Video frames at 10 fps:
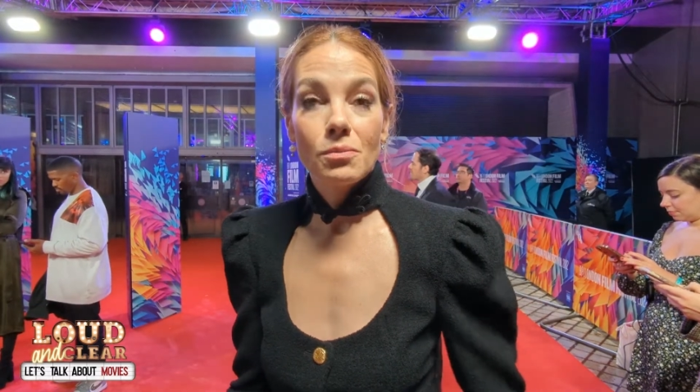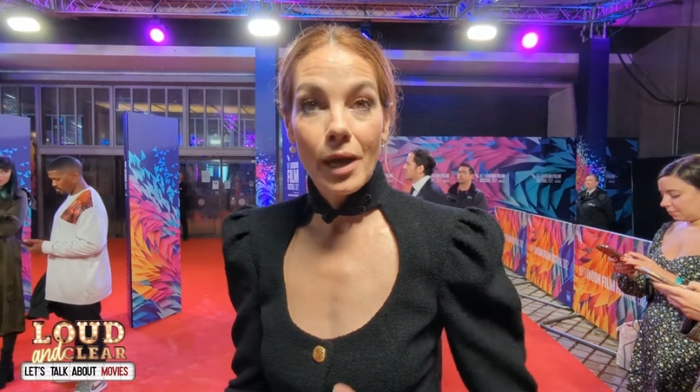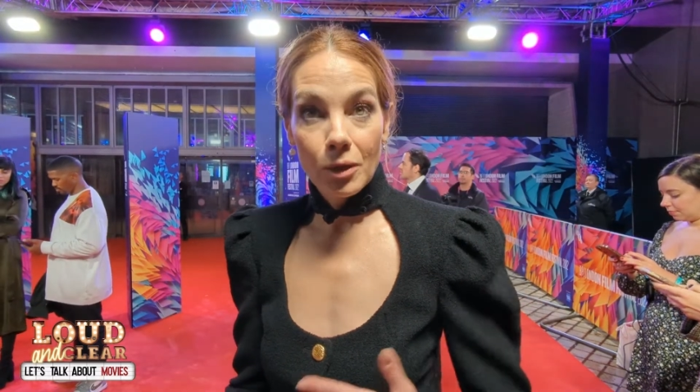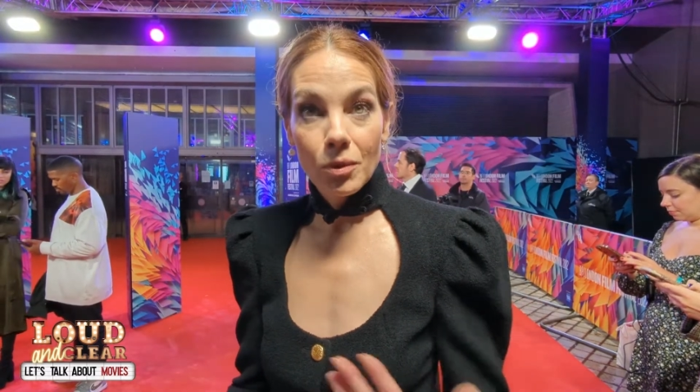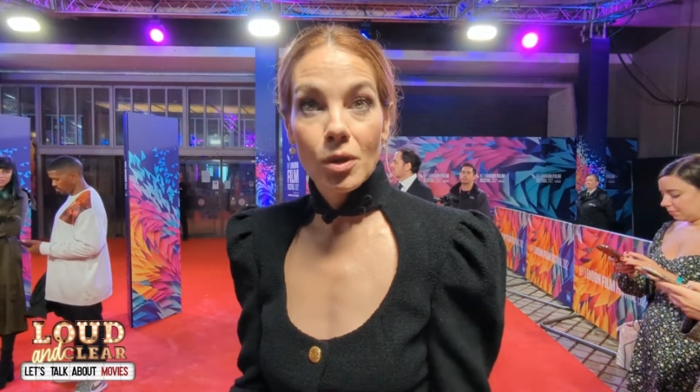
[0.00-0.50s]

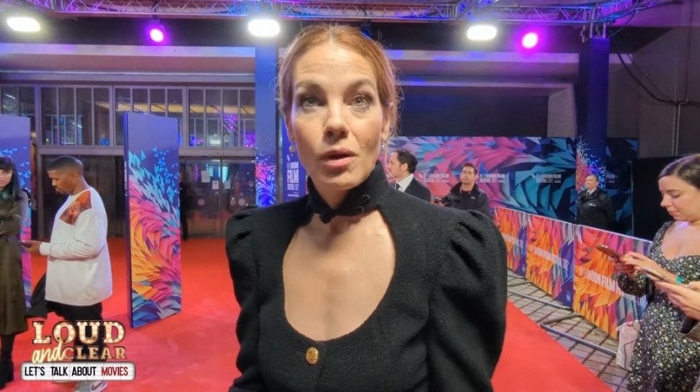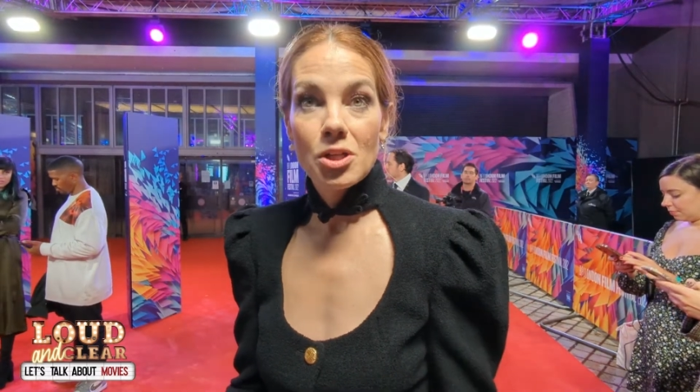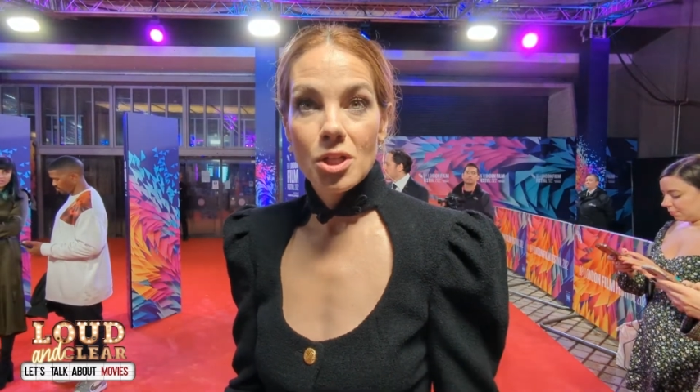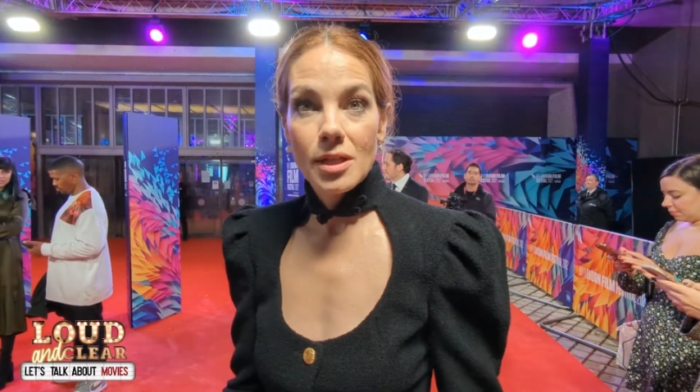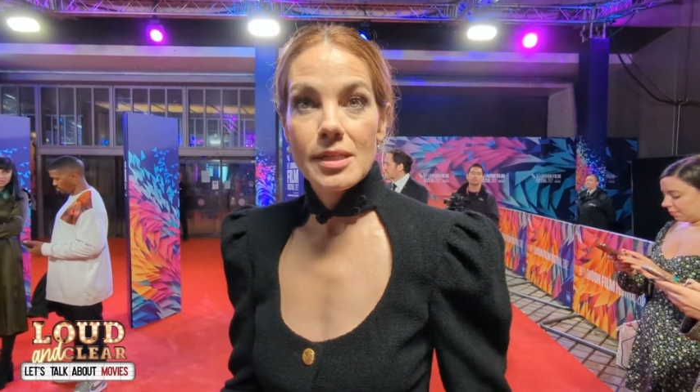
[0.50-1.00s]

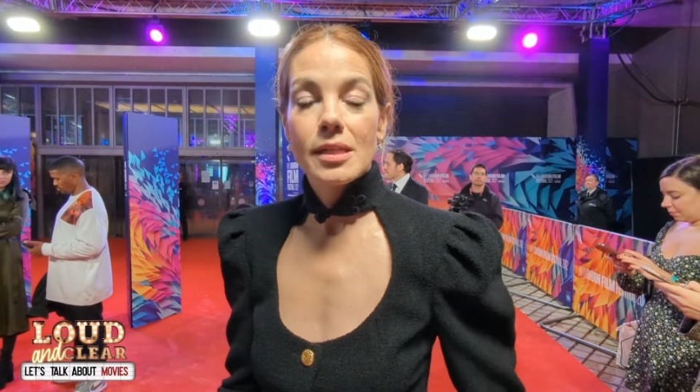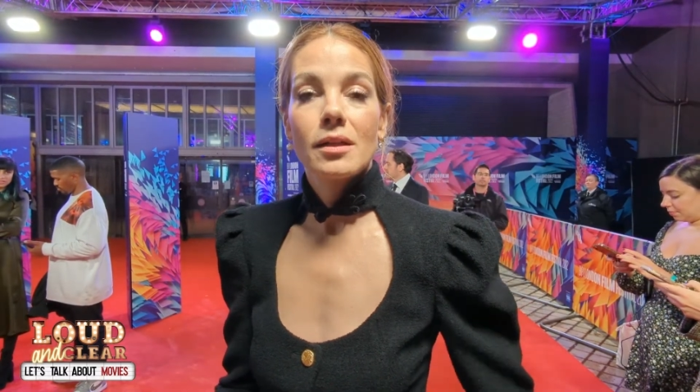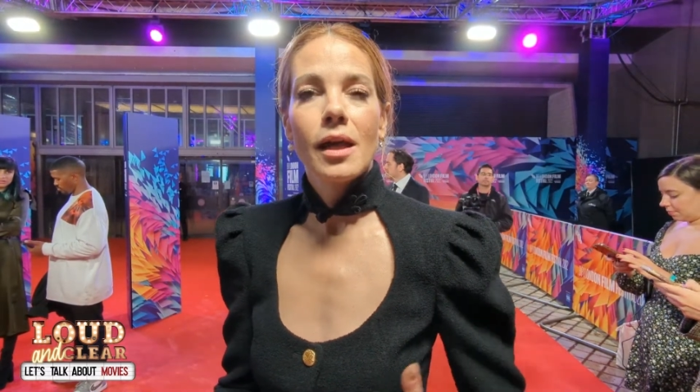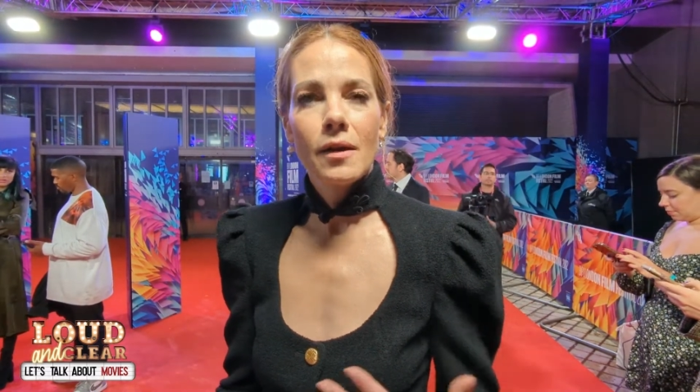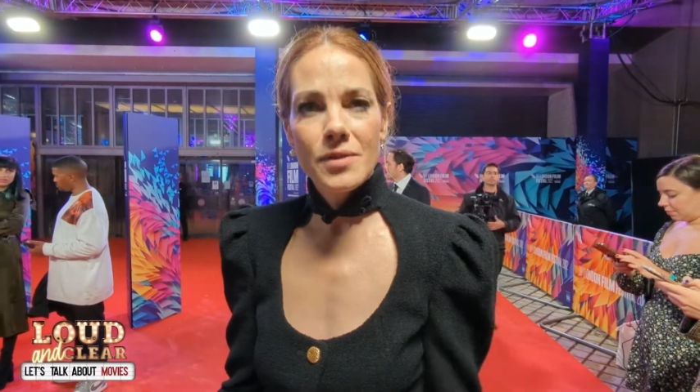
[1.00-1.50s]
microaggressions, and
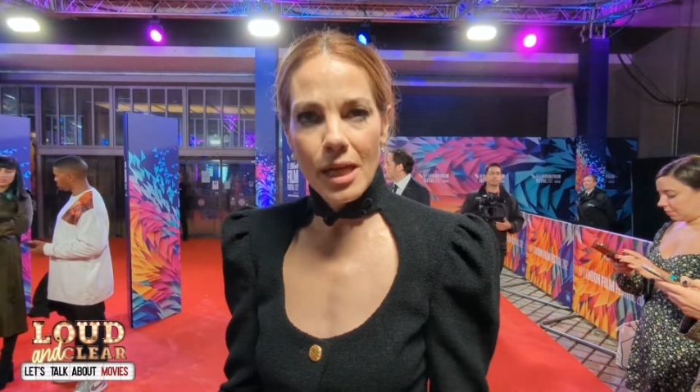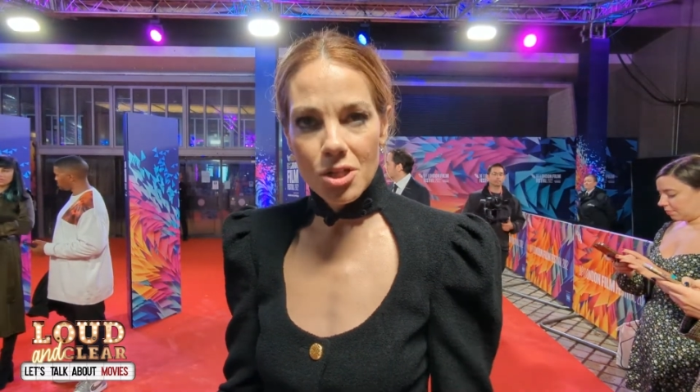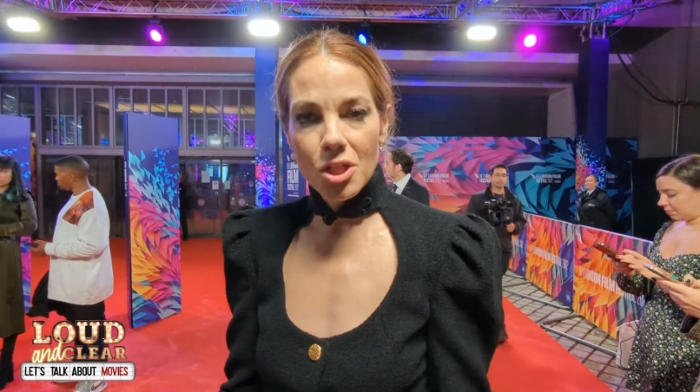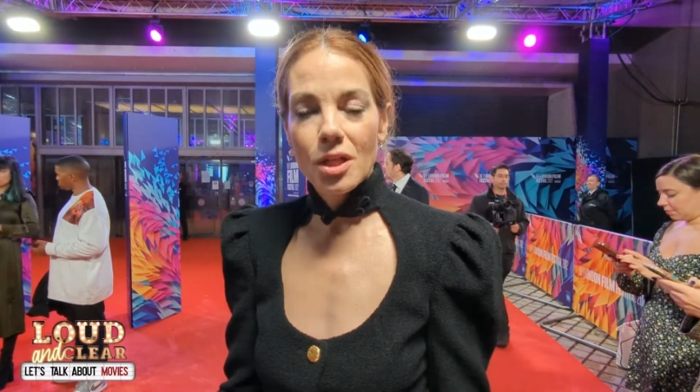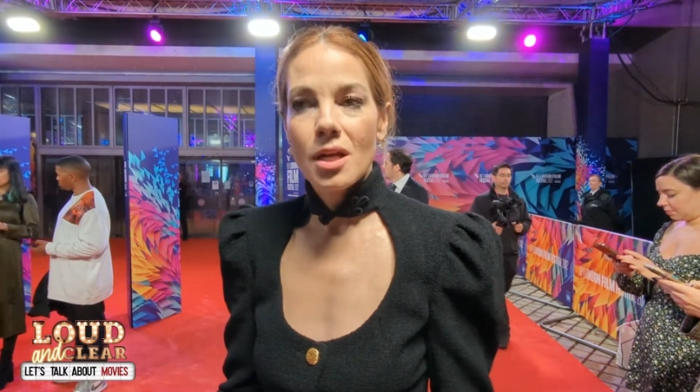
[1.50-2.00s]
a lot of
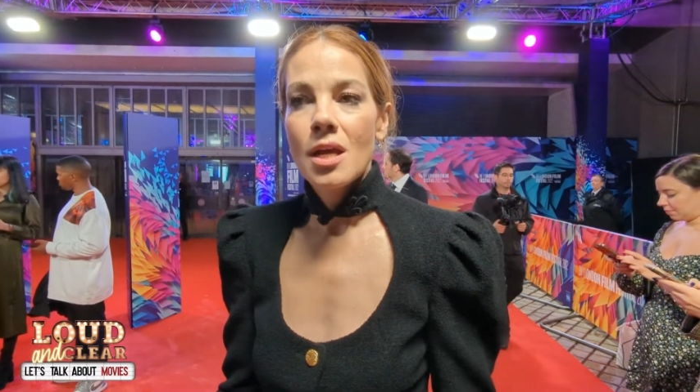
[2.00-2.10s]
tension